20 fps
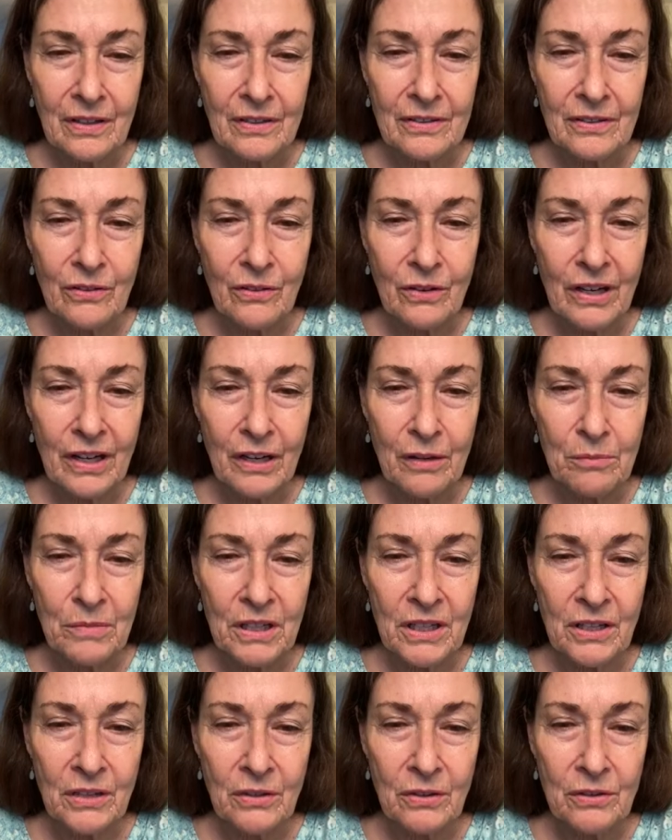So I am
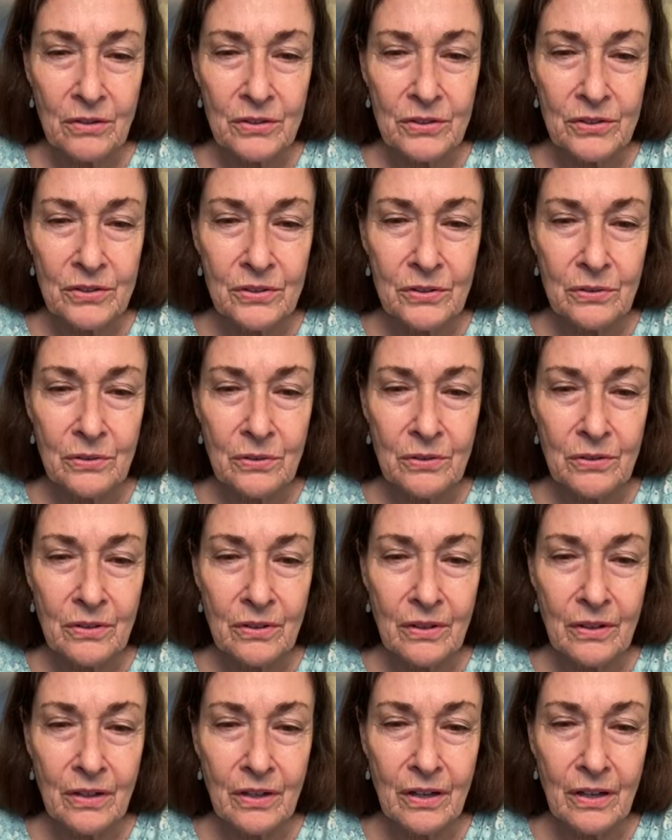here
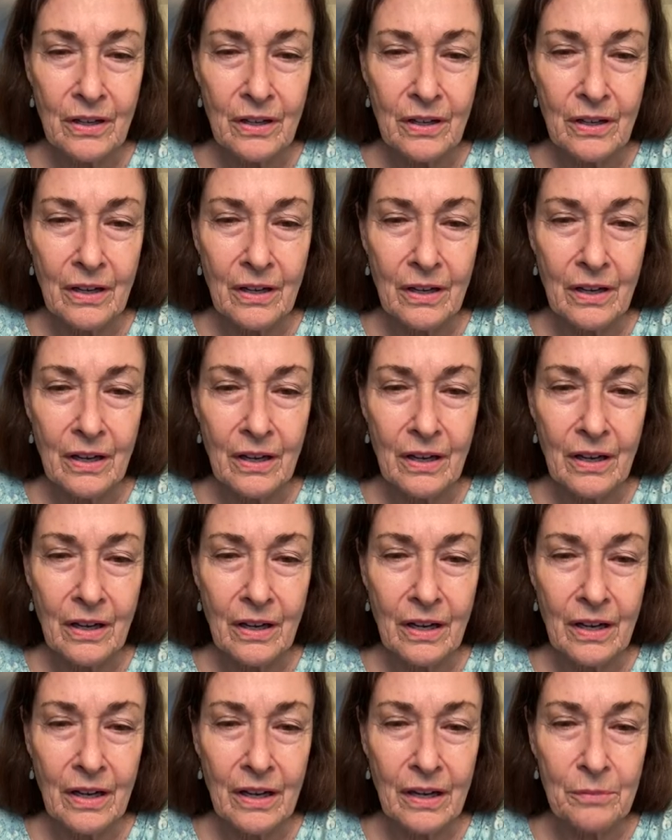soon.
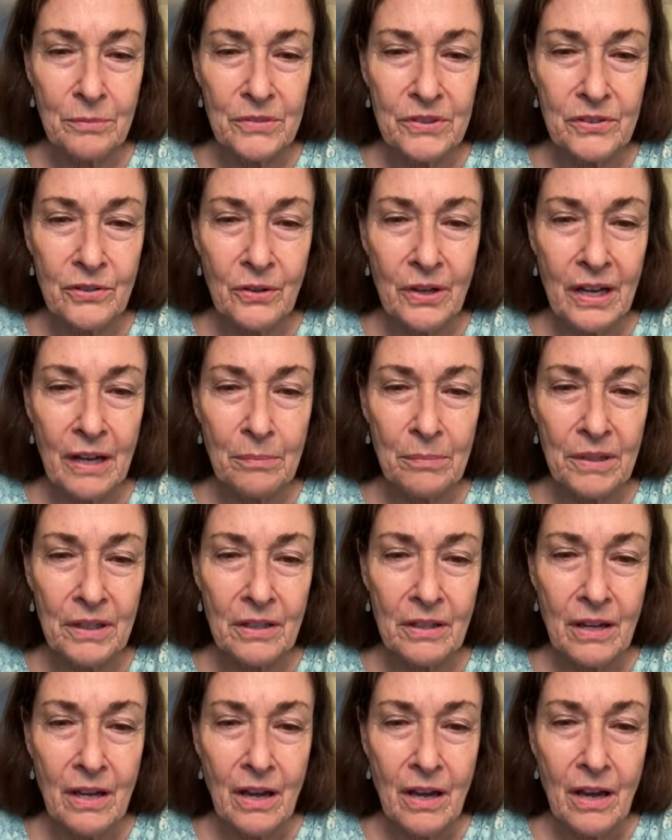I am so
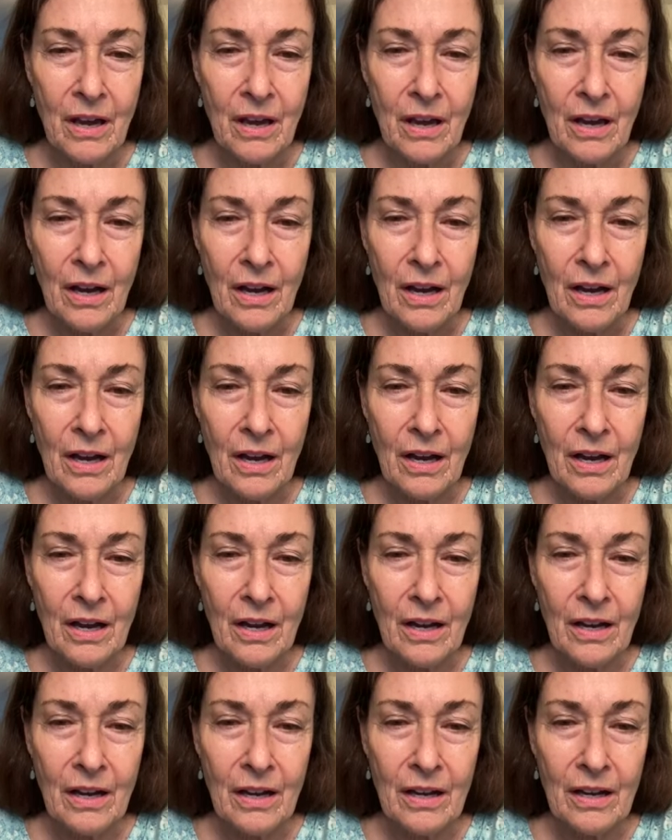happy.
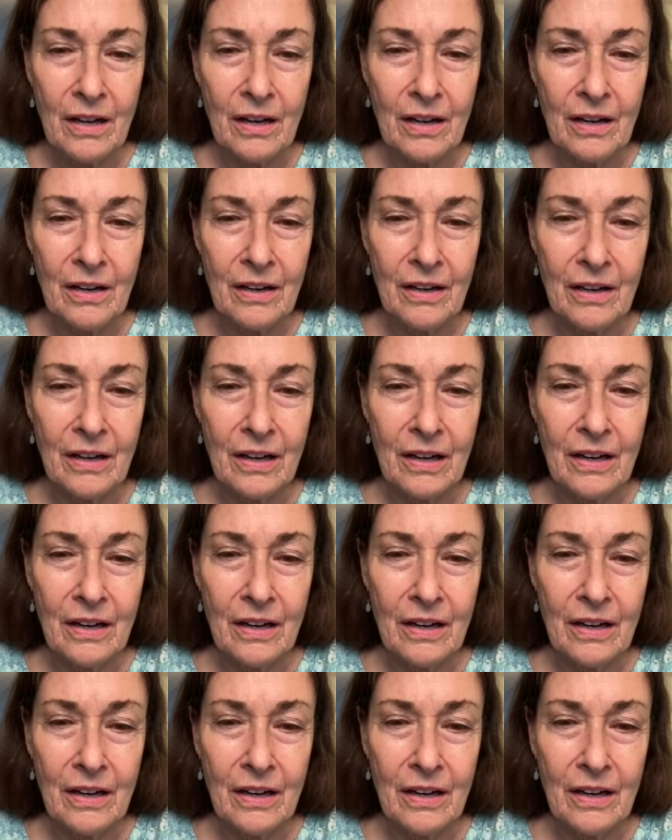Uh,